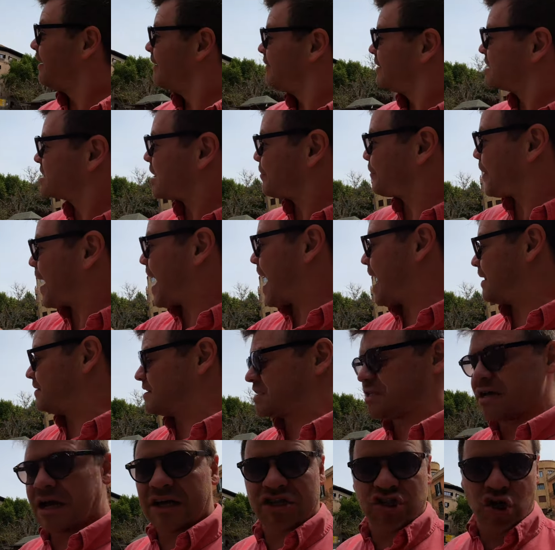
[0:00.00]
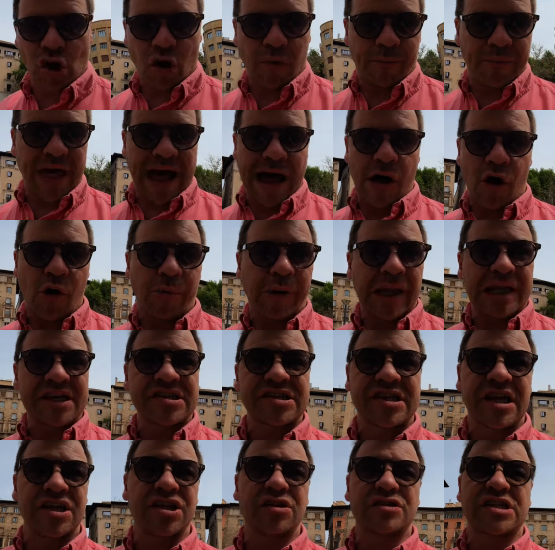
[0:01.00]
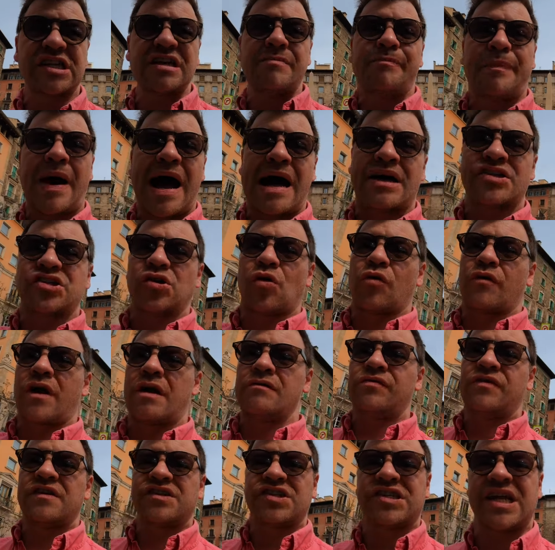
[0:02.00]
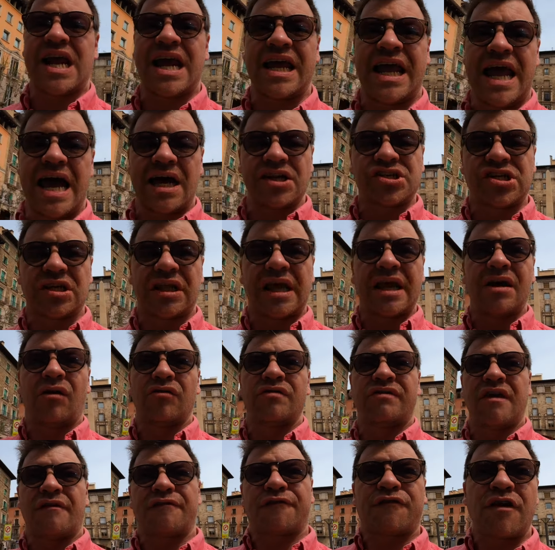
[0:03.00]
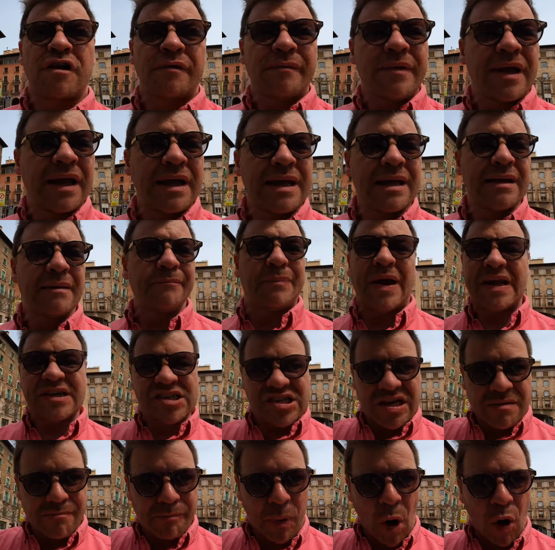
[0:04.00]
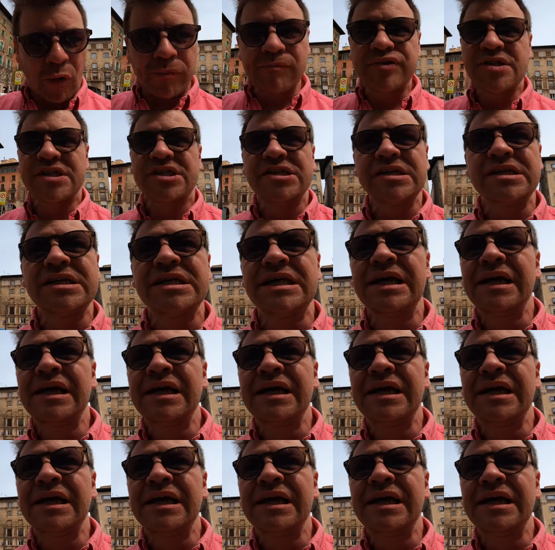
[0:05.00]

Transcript: There's a bat atop that obelisk, and you'll see bats all around the city actually on different bits and bobs,